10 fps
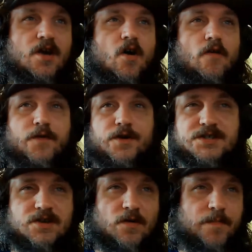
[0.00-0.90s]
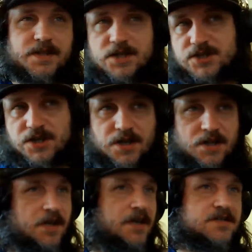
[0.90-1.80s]
offers
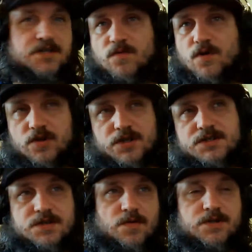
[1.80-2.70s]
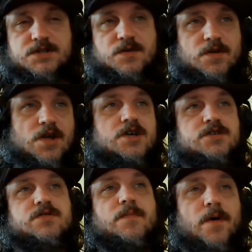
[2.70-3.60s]
competition, and so on and so on and so.
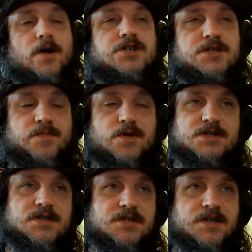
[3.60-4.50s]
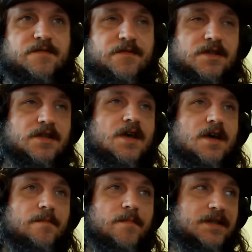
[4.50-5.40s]
So the purchase process is different,
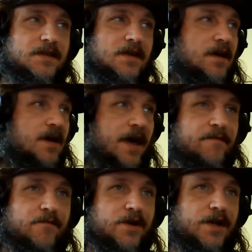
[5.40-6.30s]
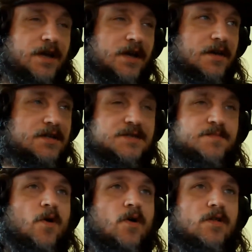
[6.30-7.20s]
but every
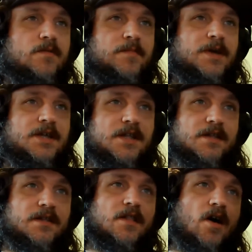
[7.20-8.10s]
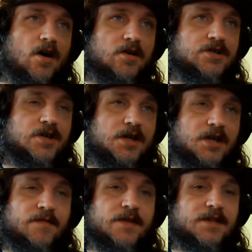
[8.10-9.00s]
small, mid, and large,
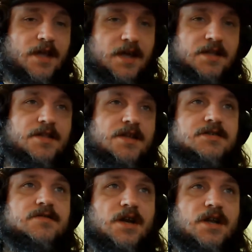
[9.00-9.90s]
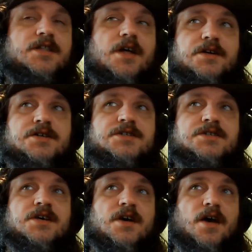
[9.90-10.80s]
even the industry
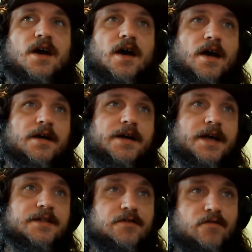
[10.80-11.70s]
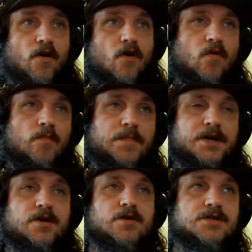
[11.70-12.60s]
leaders can grow
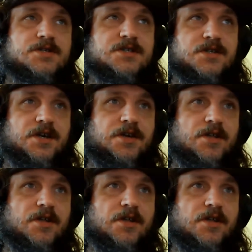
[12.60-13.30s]
because there